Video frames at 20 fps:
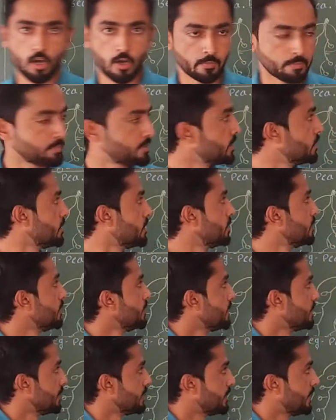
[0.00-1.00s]
of the
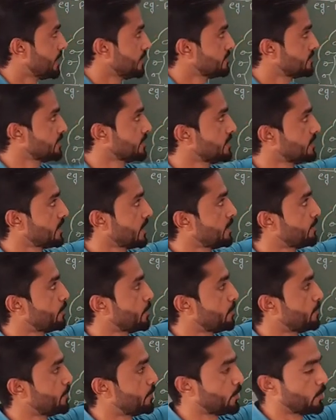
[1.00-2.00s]
dehiscent type
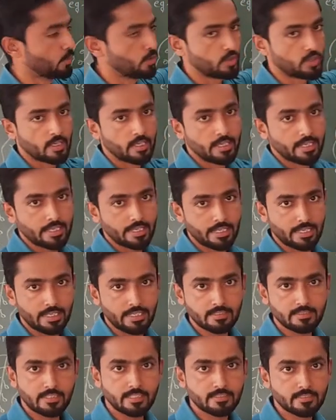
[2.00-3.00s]
of fruit
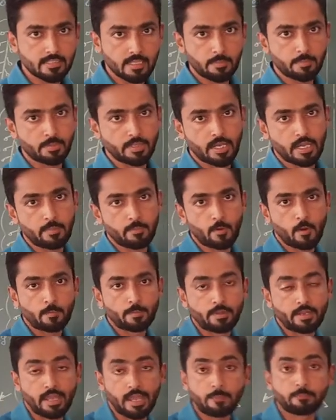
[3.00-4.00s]
is the subtype
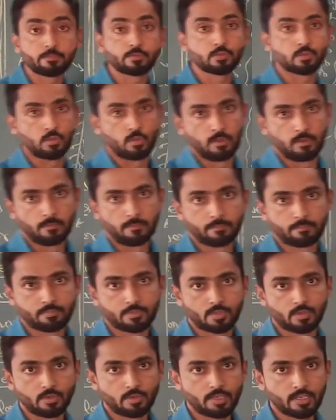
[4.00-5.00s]
of capsule.
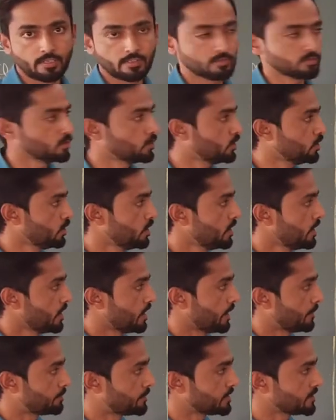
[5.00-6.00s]
Okay, so
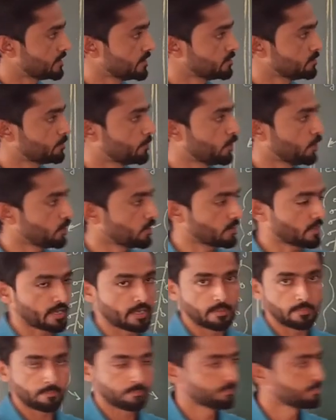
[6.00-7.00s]
after this four
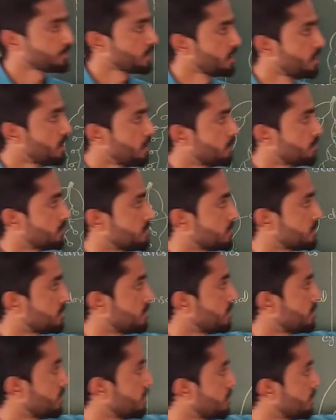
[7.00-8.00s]
type,
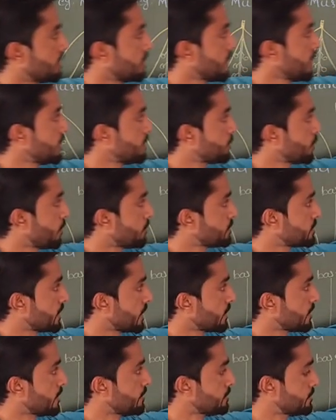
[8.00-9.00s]
right from
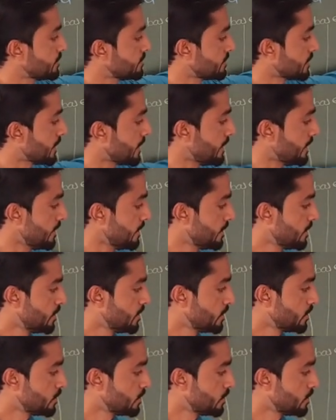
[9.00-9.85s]
circumscissile